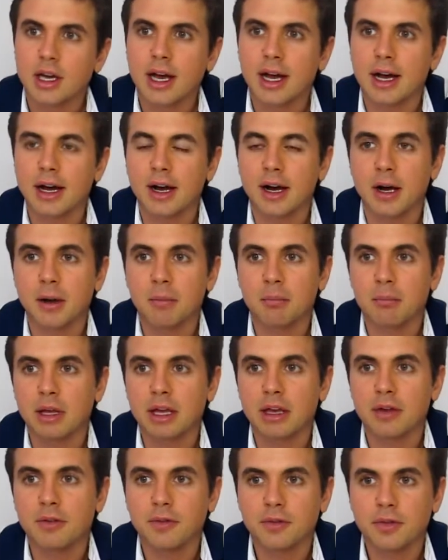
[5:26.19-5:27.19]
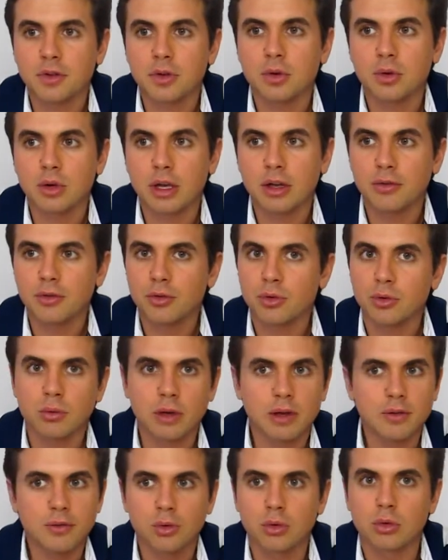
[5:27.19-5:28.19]
If
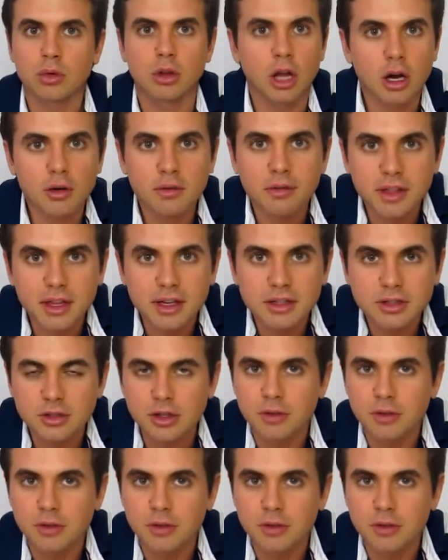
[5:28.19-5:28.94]
you love this,